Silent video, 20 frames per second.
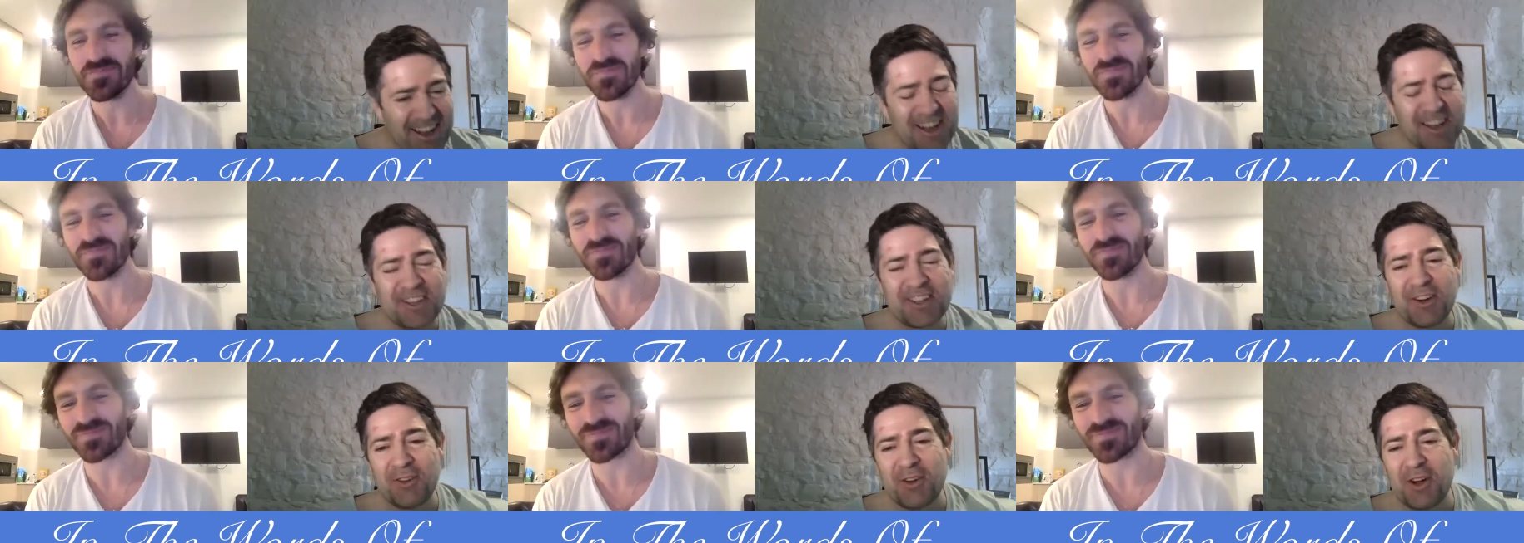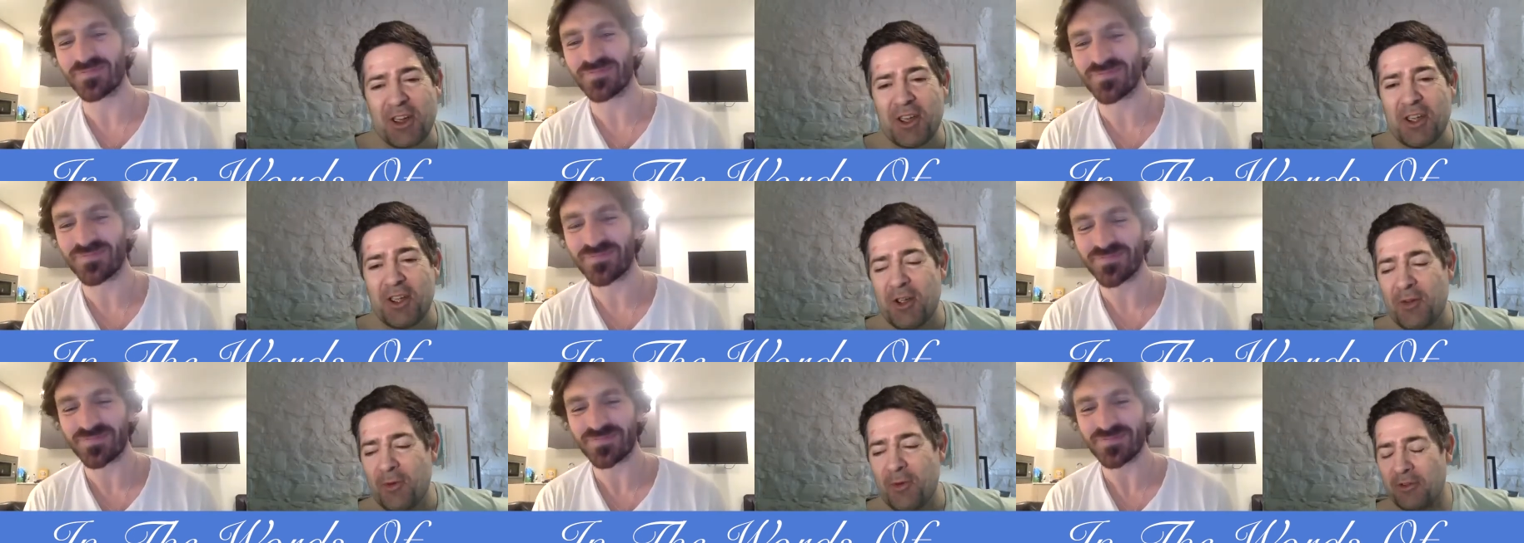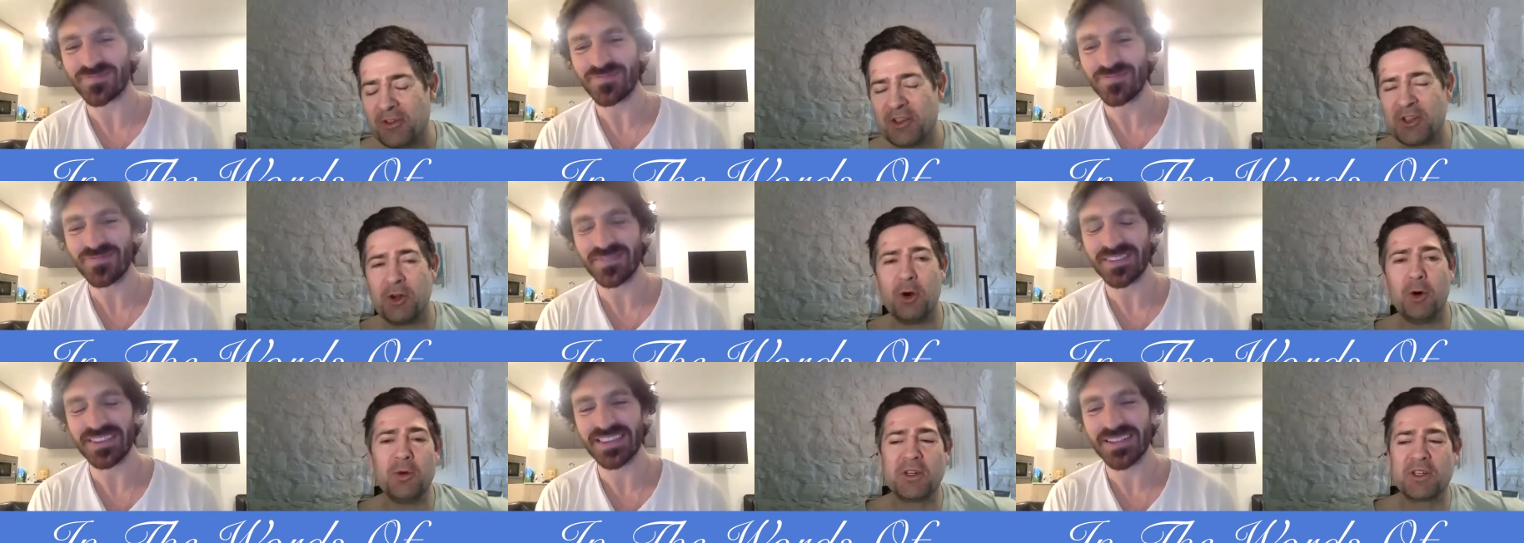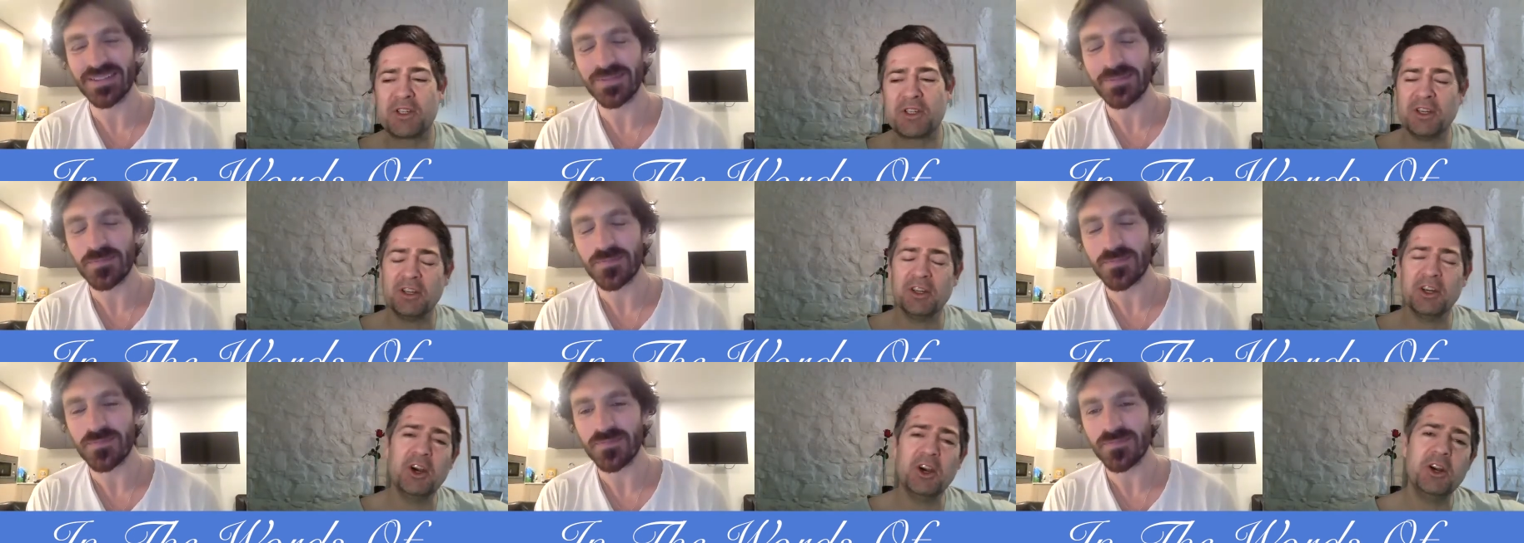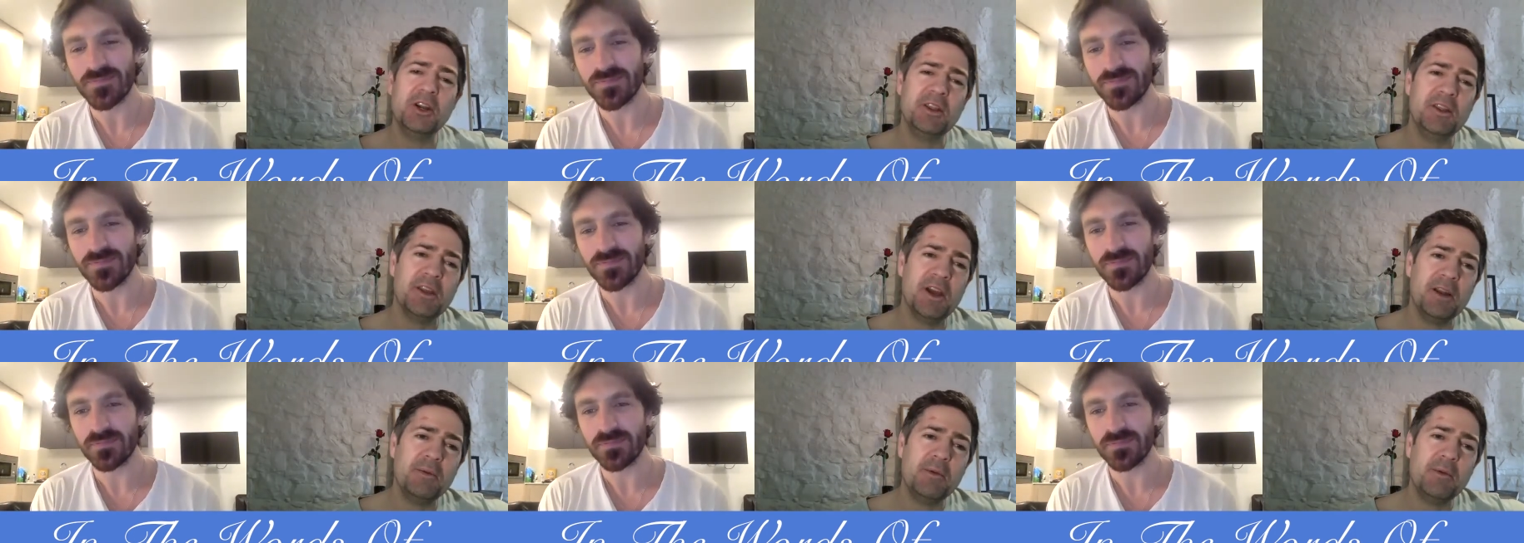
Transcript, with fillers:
Speaker 1: So you, you're obviously always still learning then.